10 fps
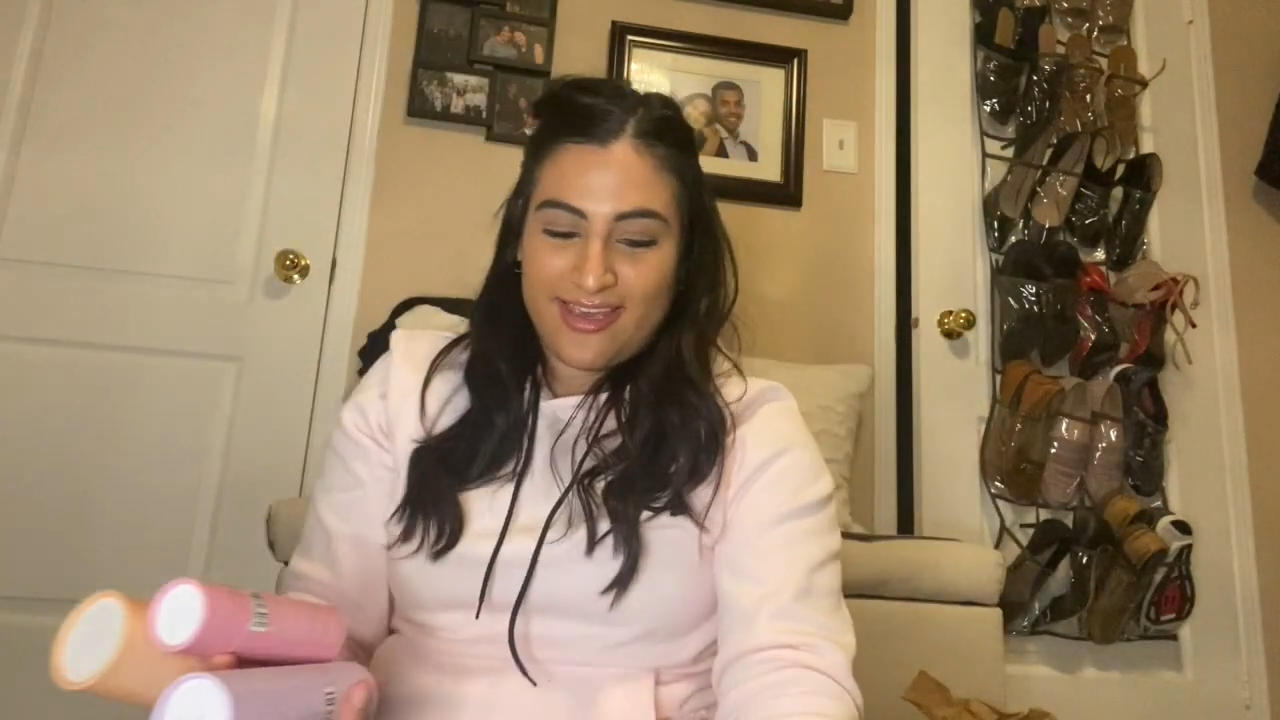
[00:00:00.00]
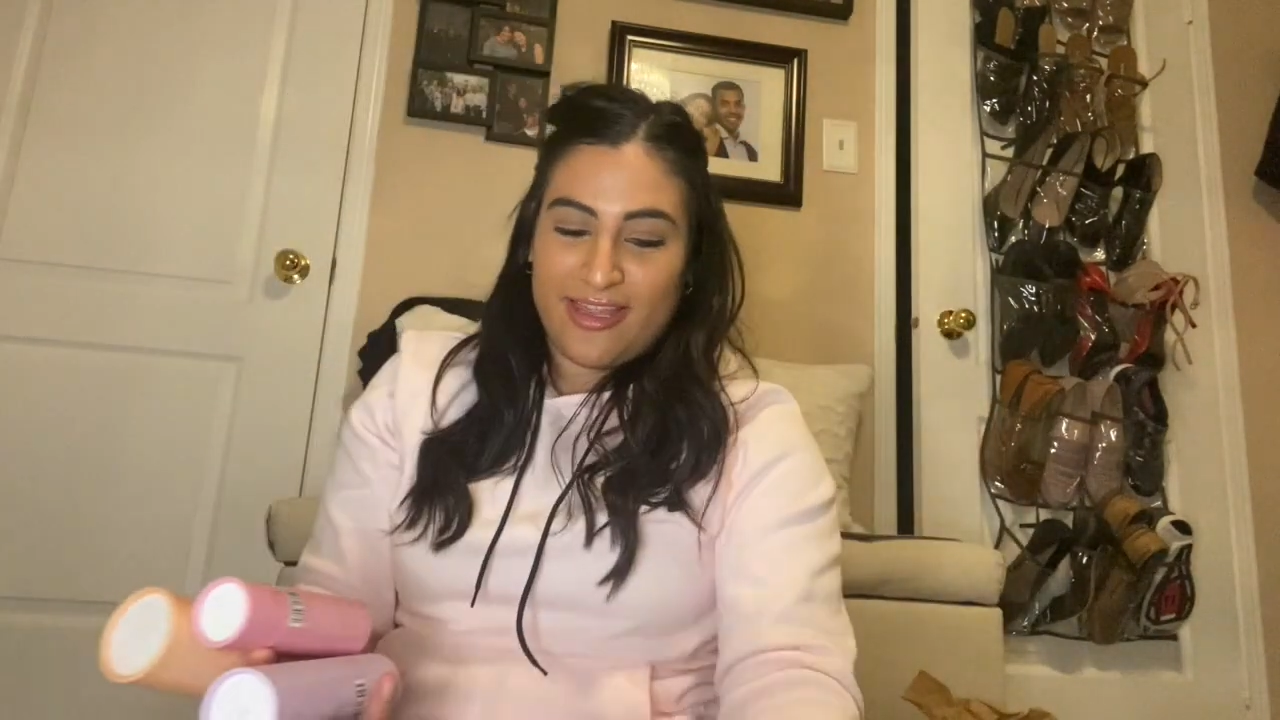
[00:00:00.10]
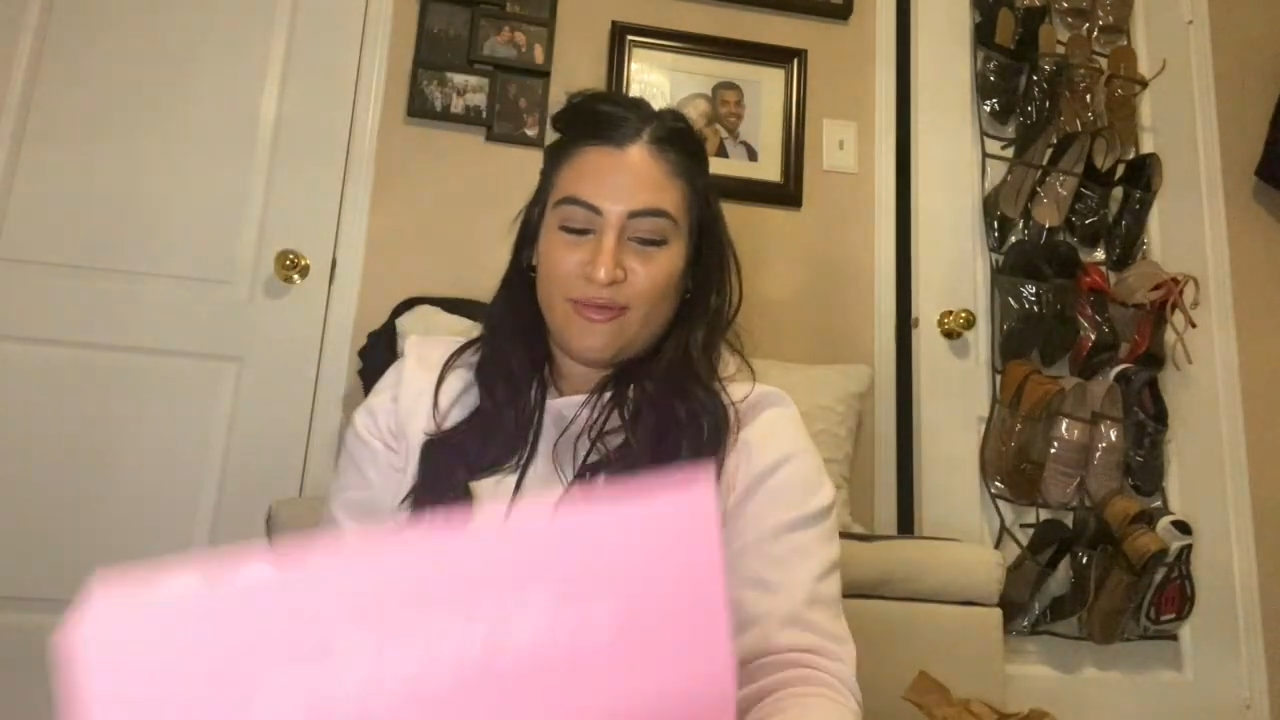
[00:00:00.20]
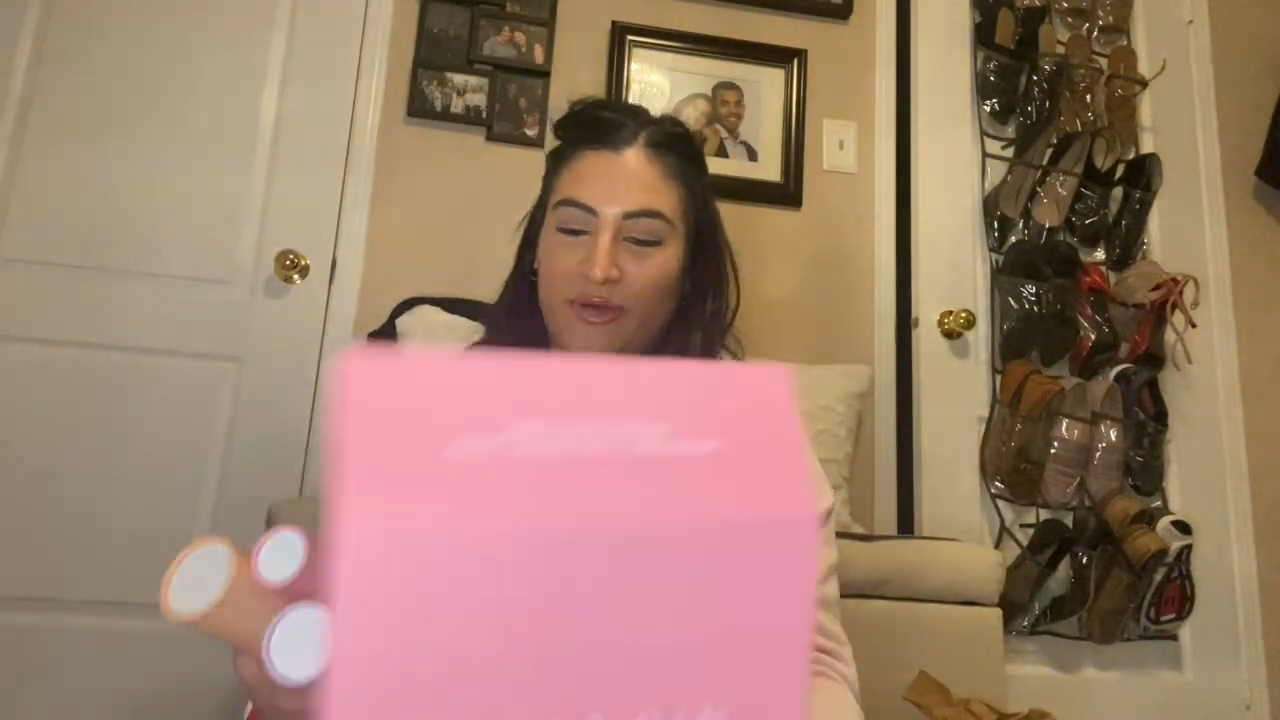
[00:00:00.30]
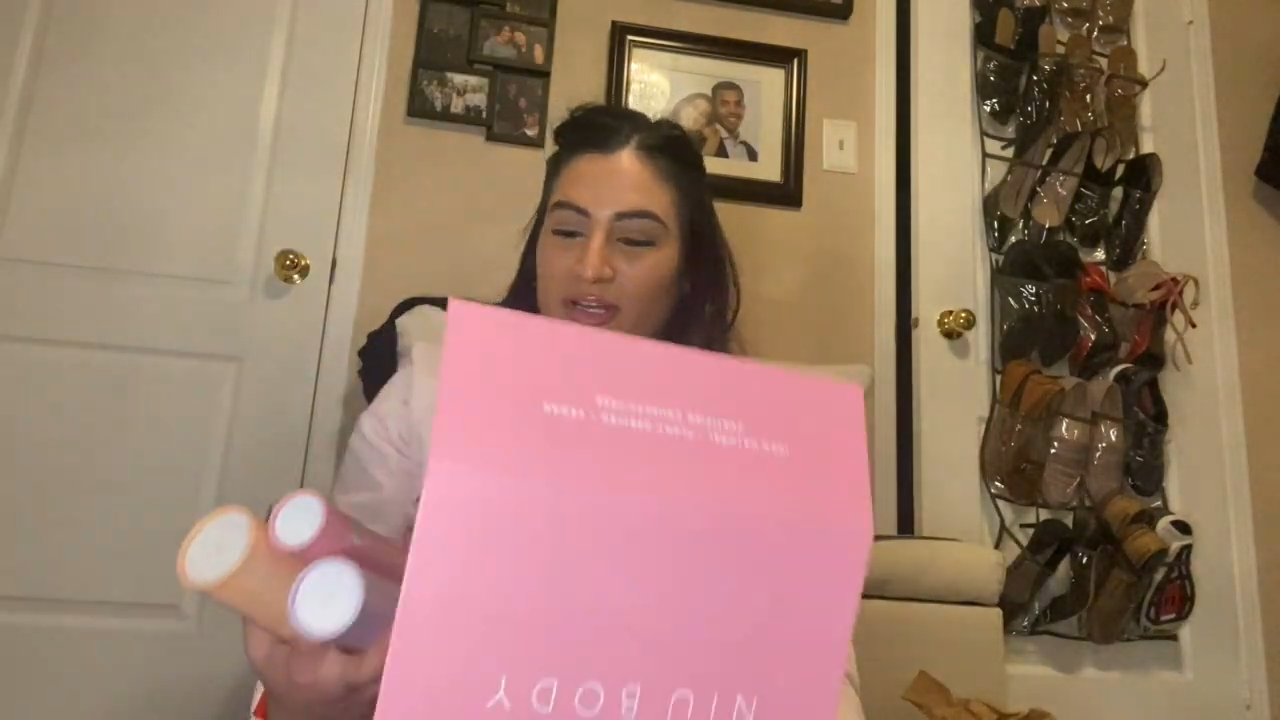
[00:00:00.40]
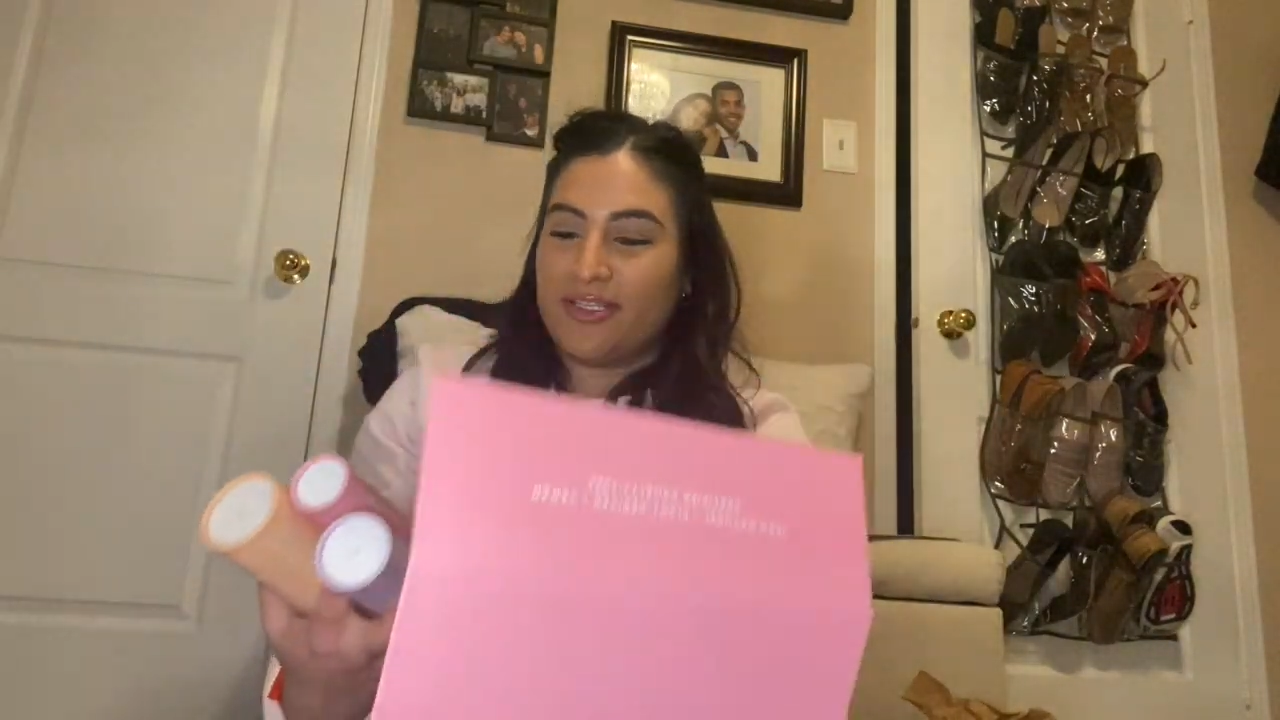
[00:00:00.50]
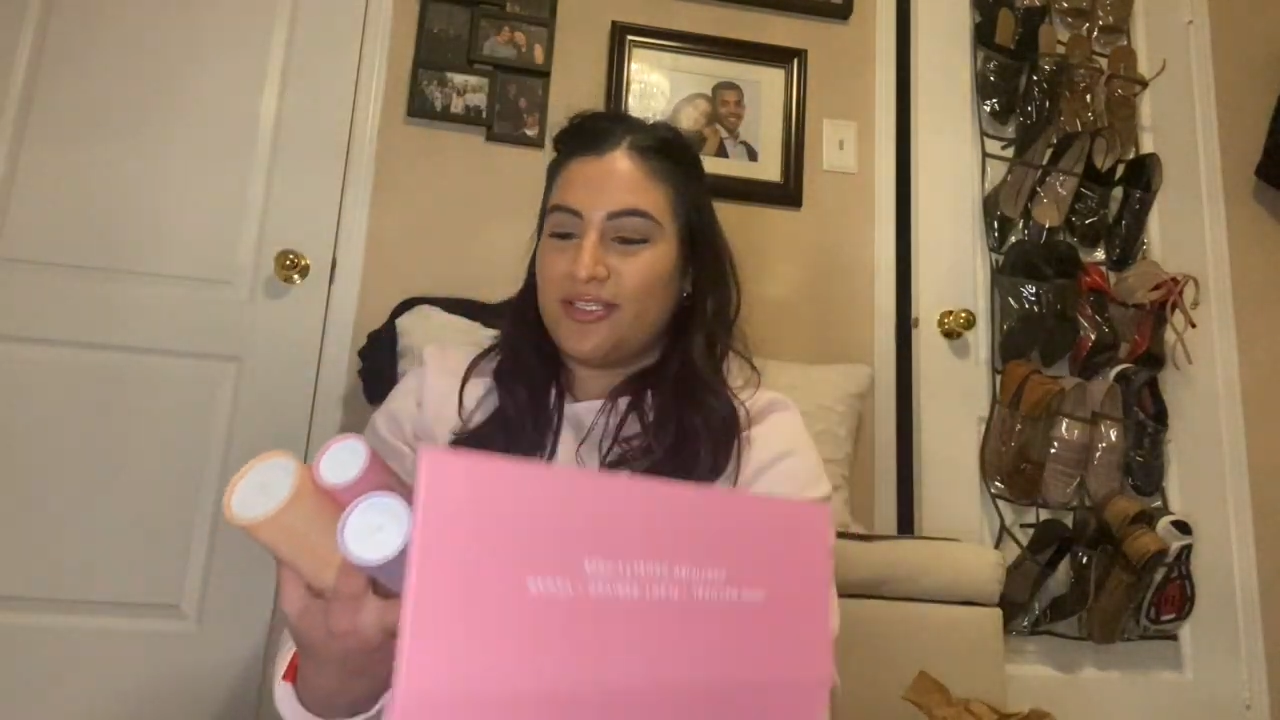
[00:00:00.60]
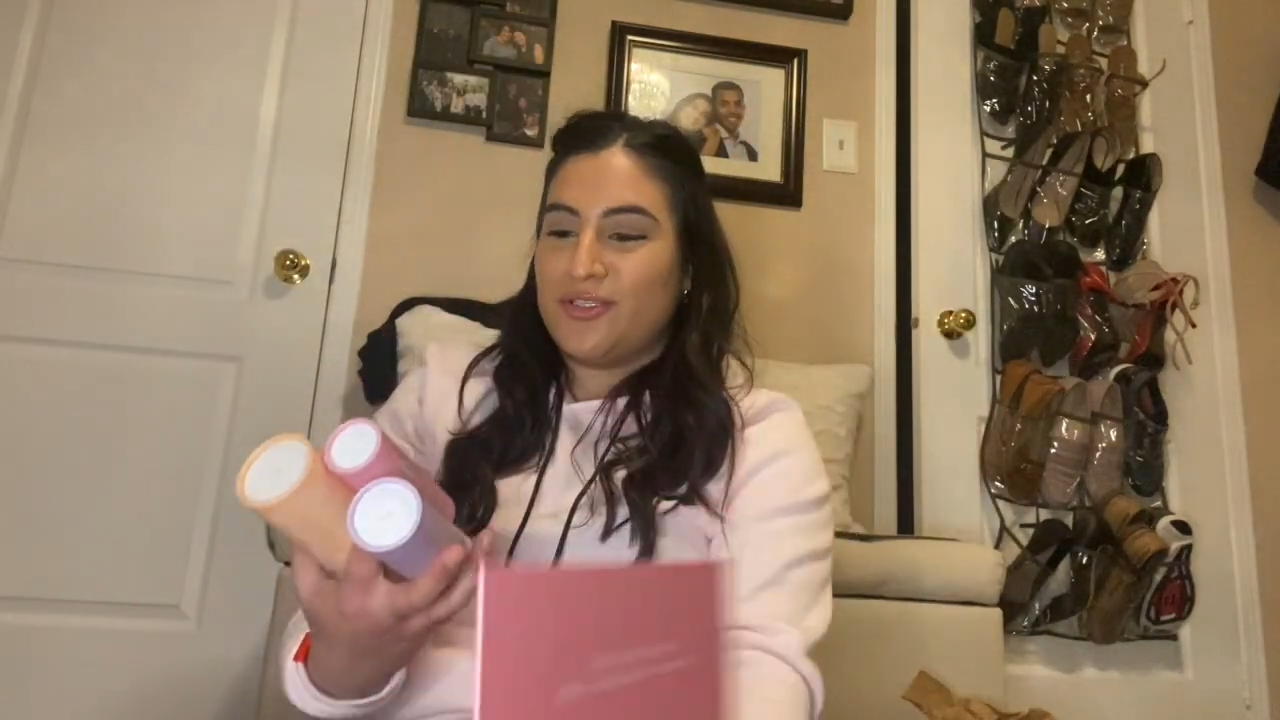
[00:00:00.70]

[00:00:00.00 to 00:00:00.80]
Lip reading: And the box is